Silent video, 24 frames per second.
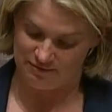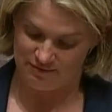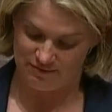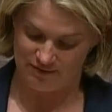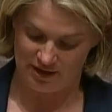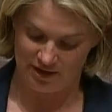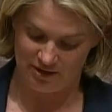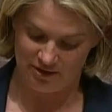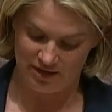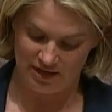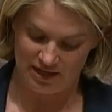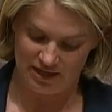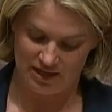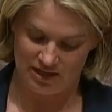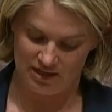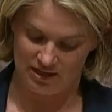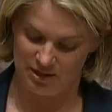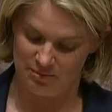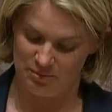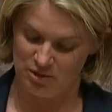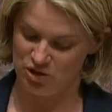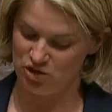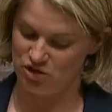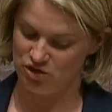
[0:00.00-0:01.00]
Ferry
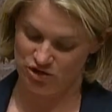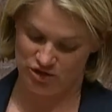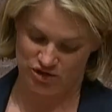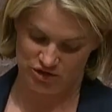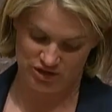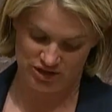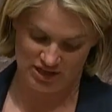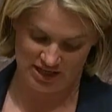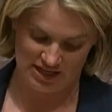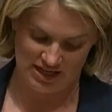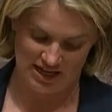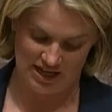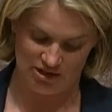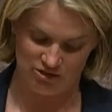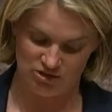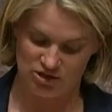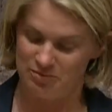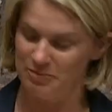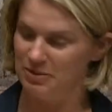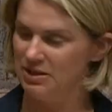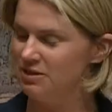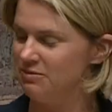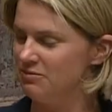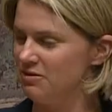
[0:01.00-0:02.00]
Commissioner's
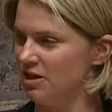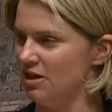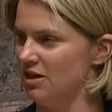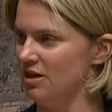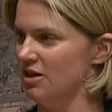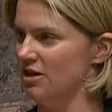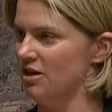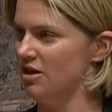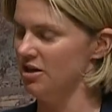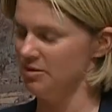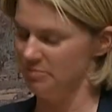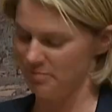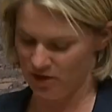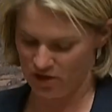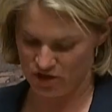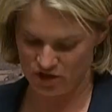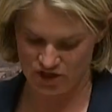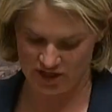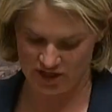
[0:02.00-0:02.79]
announcement on March